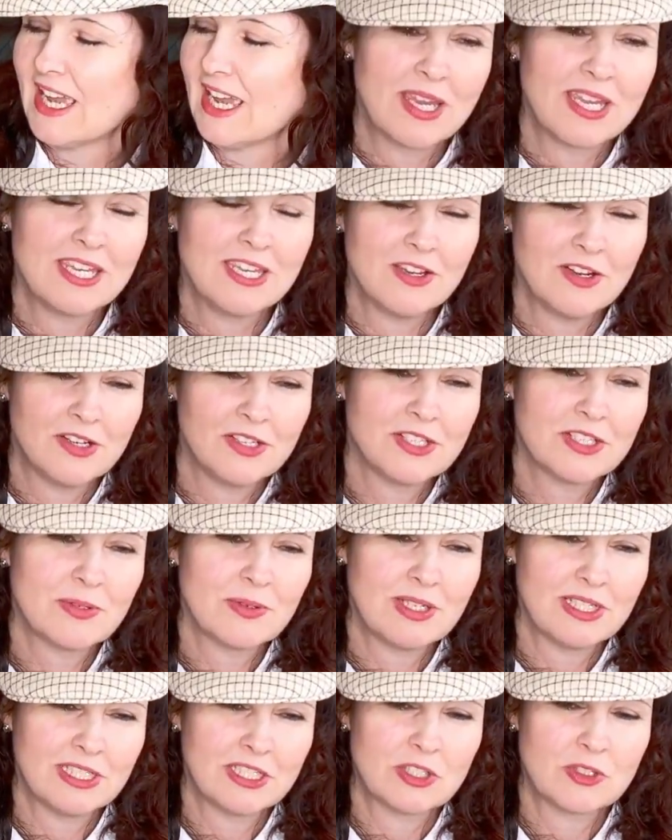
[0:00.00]
He also
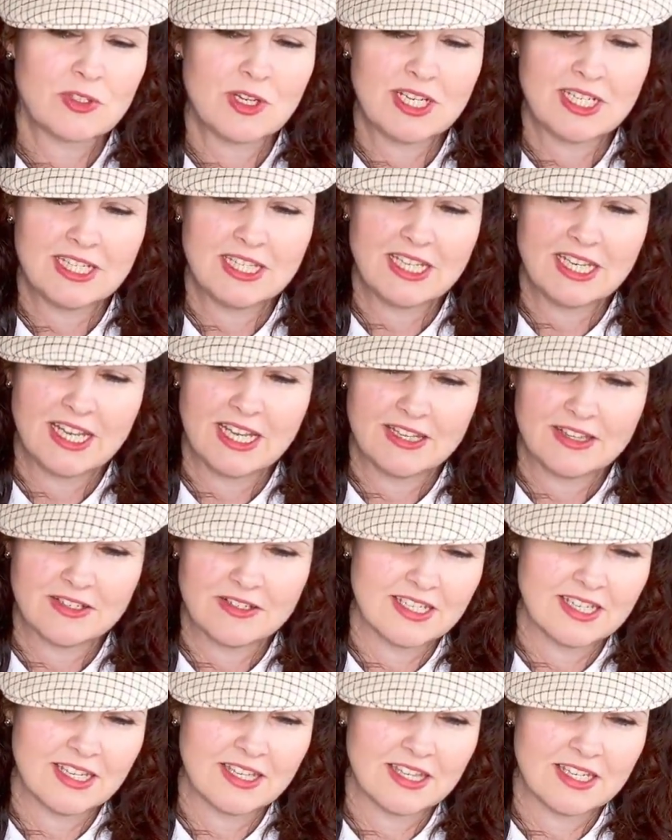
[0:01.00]
illustrated the
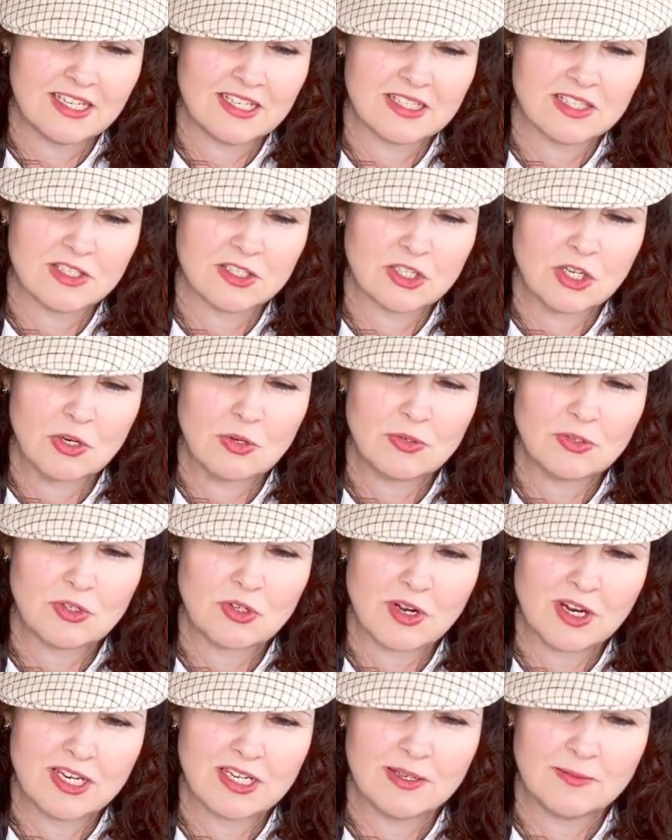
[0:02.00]
others. I think it's Toad
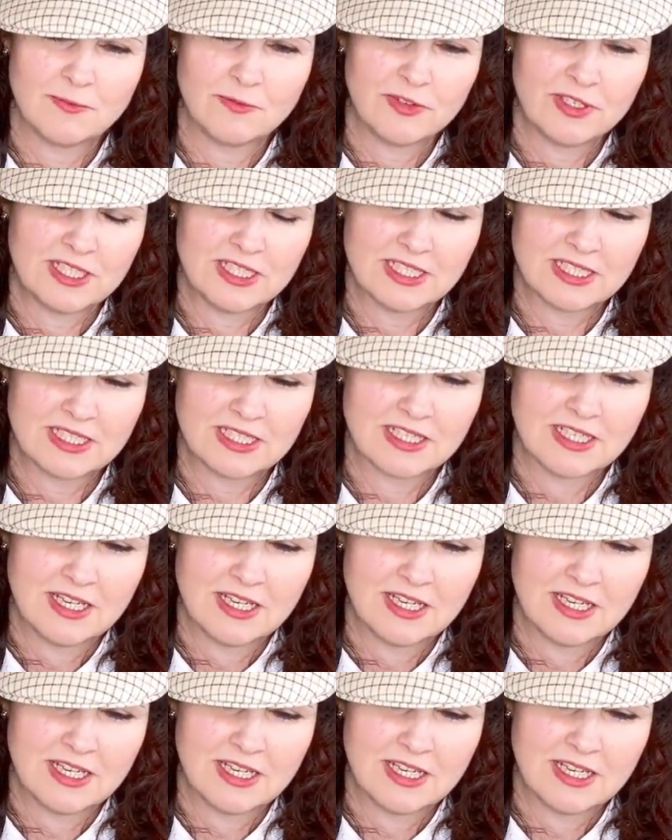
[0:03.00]
Triumphant,